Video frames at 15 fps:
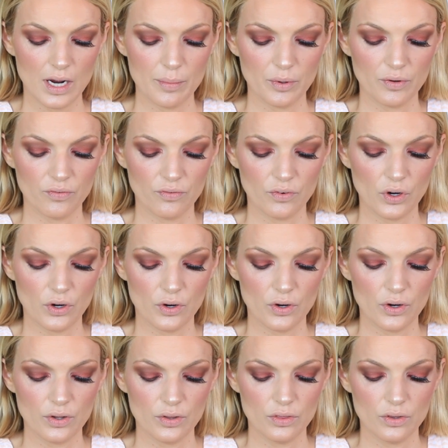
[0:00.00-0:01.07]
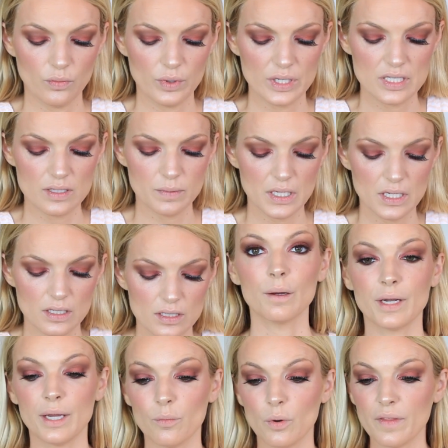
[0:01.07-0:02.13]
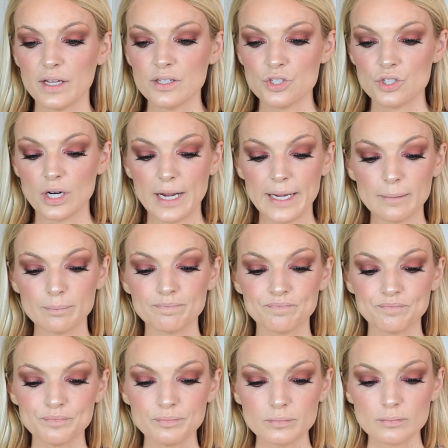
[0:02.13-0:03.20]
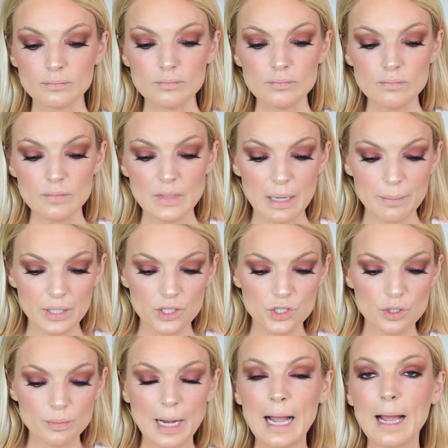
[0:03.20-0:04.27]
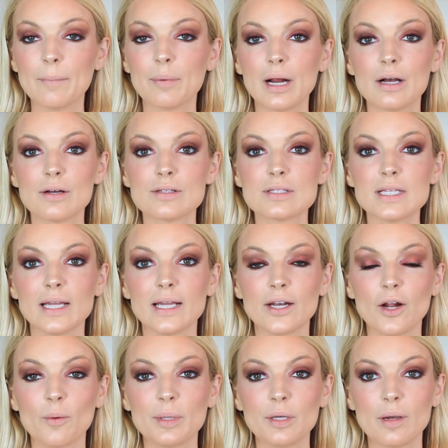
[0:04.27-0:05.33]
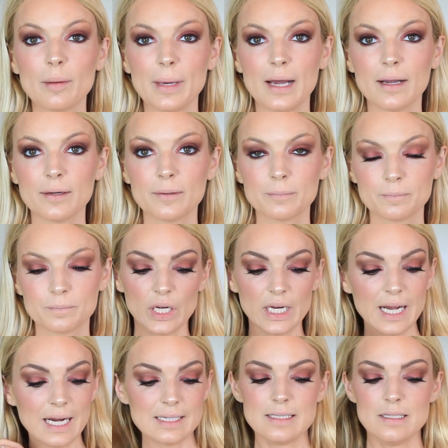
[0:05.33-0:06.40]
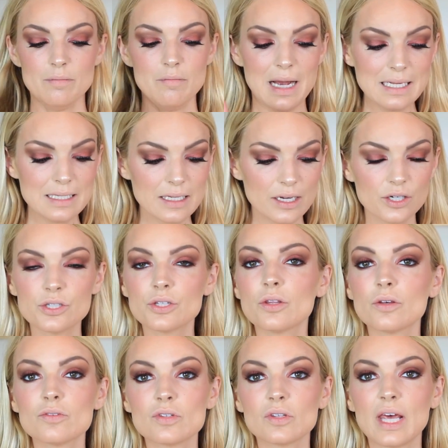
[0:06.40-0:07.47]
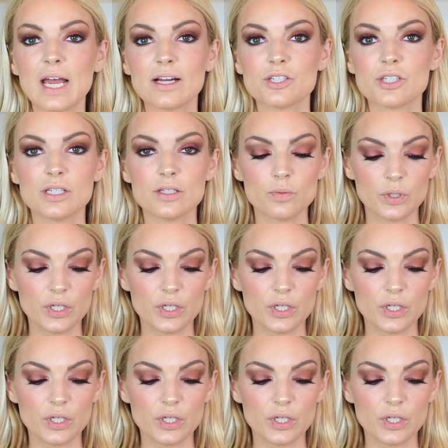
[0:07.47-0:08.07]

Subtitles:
I prefer the wispy. Okay, while that's drying, I'm going to do my eyebrows and I'll be right back. We're going to add some mascara to those lashes.